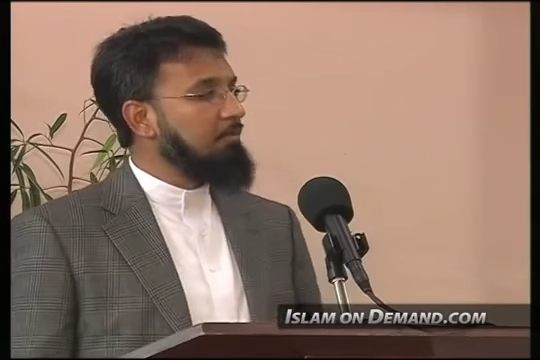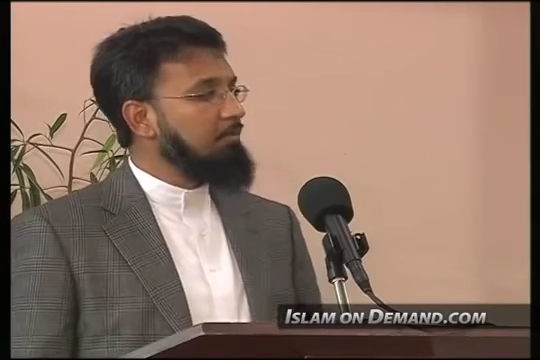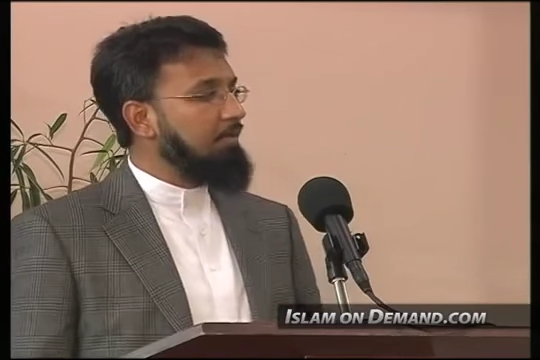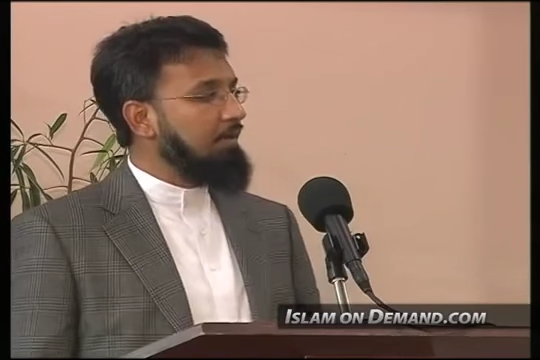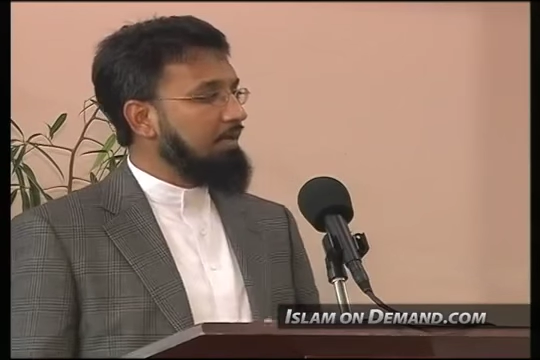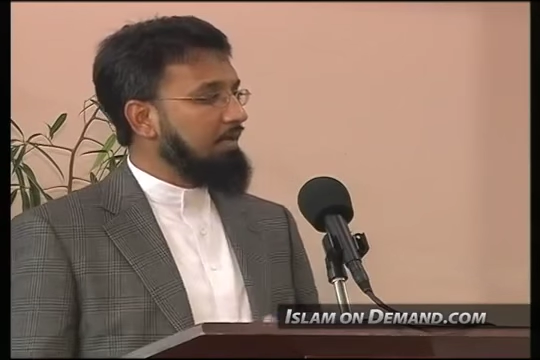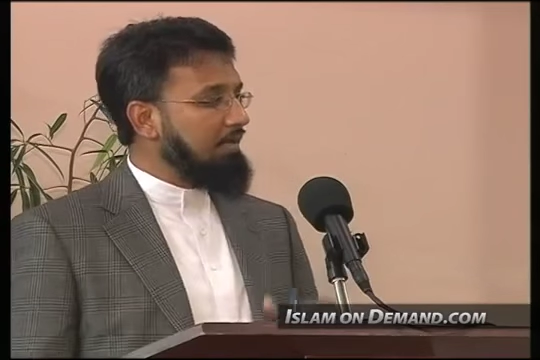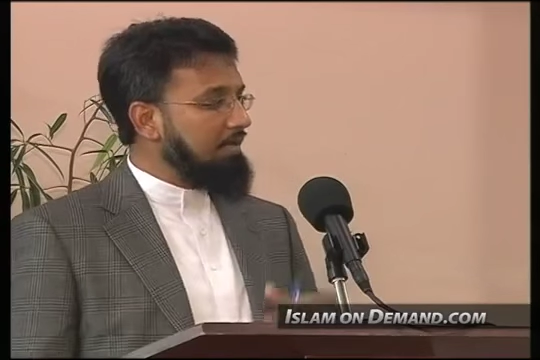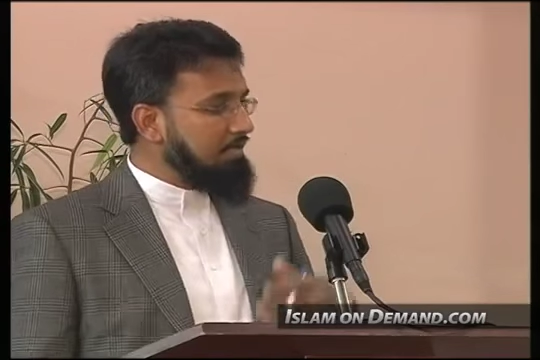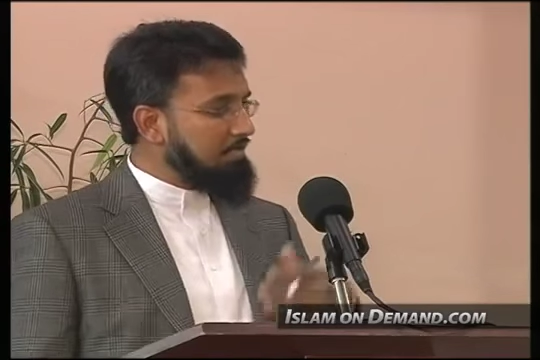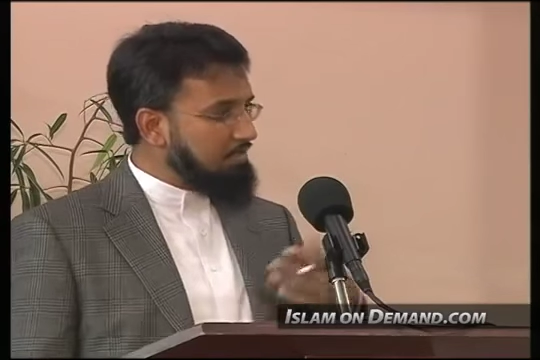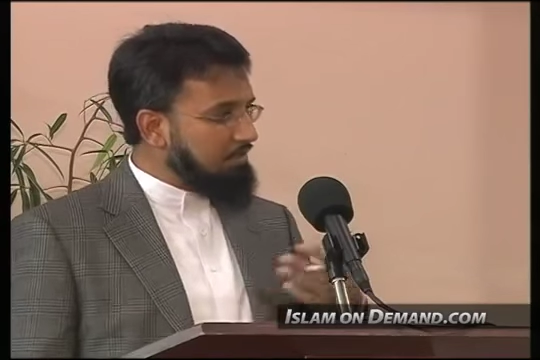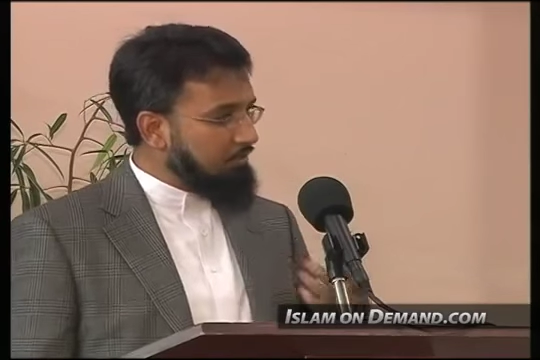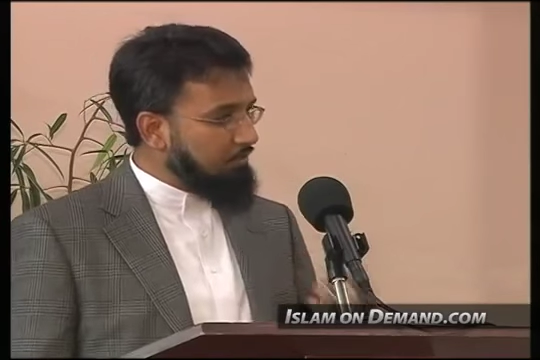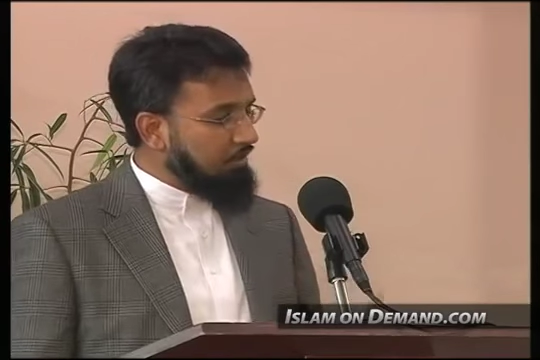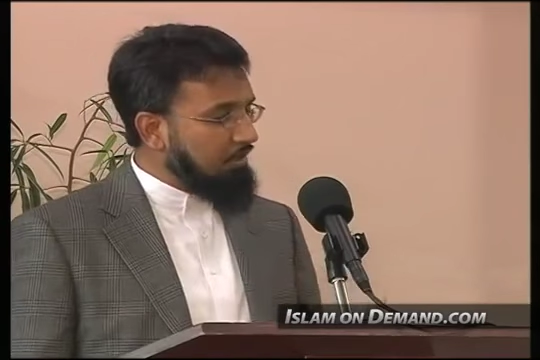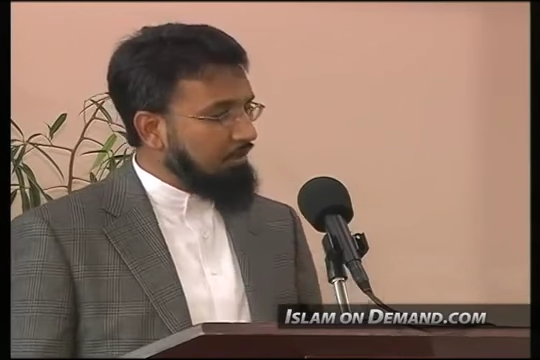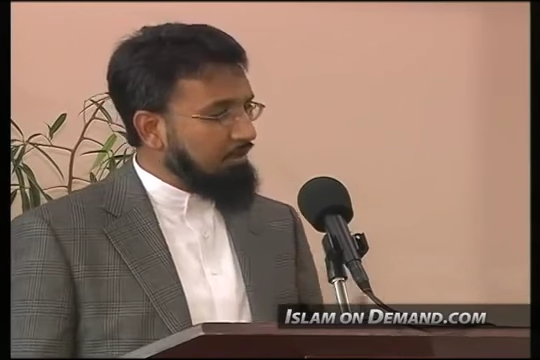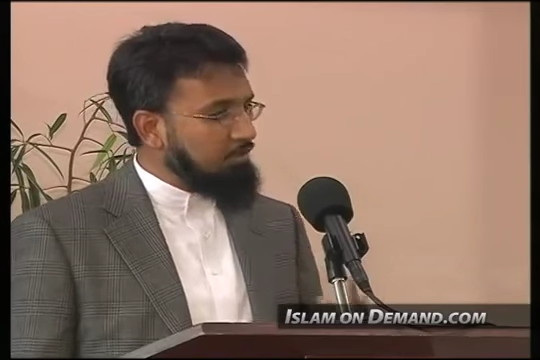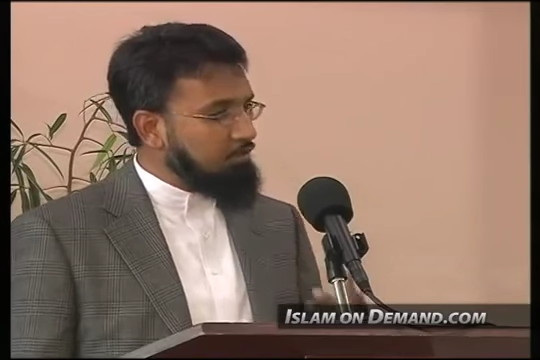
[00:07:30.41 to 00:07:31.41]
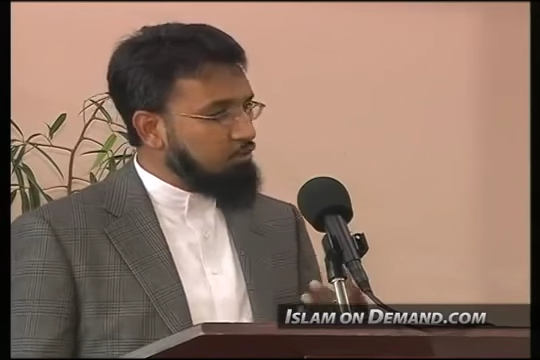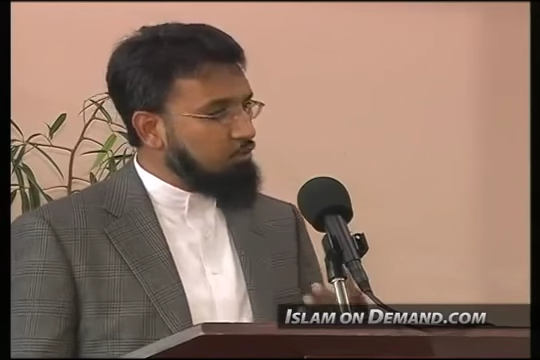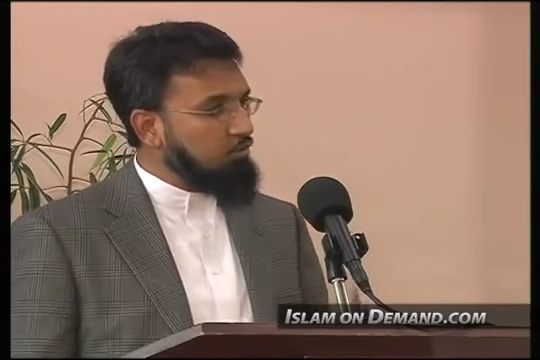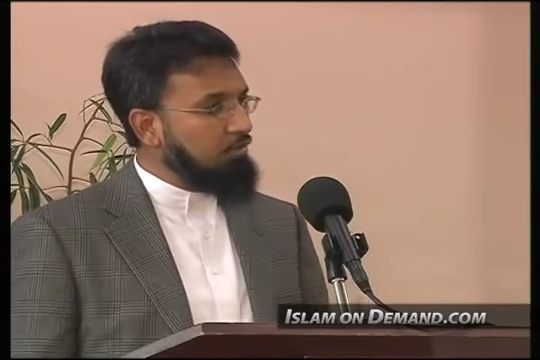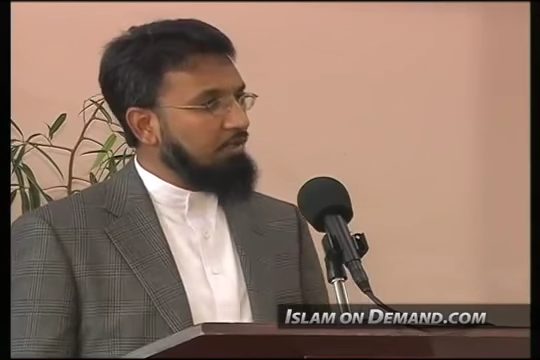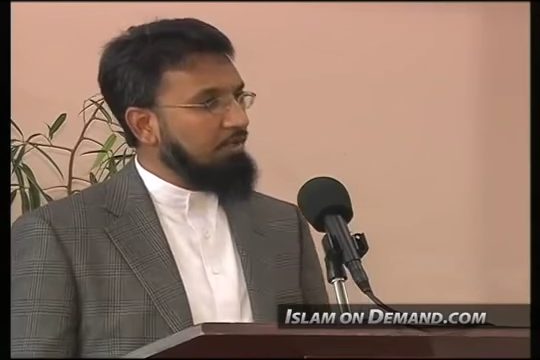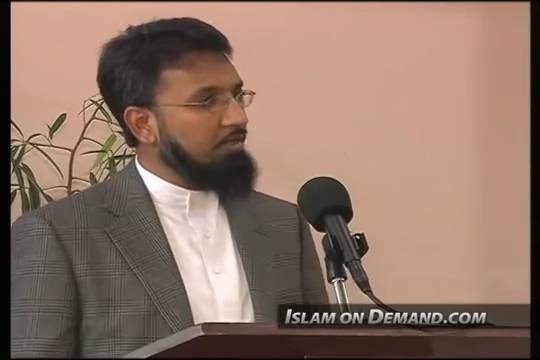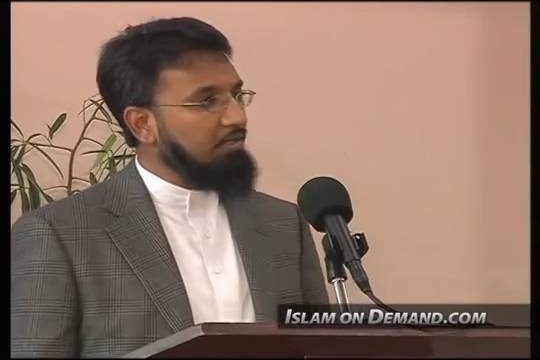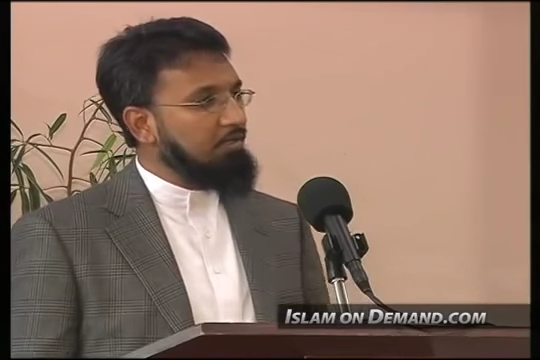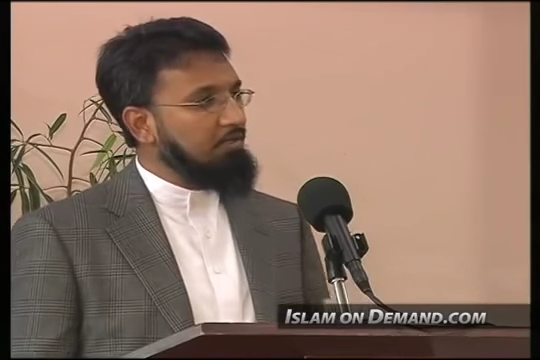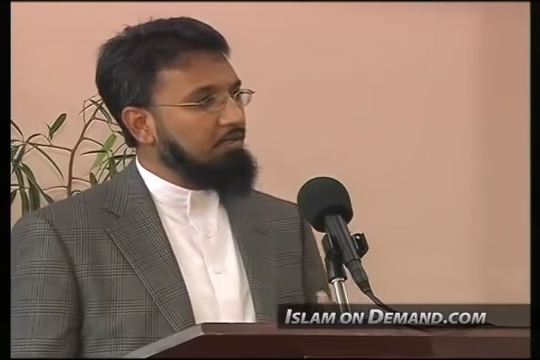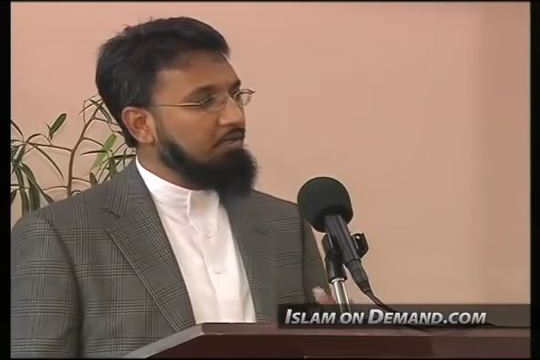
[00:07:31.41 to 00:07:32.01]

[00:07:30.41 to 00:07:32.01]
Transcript: but it is really, truly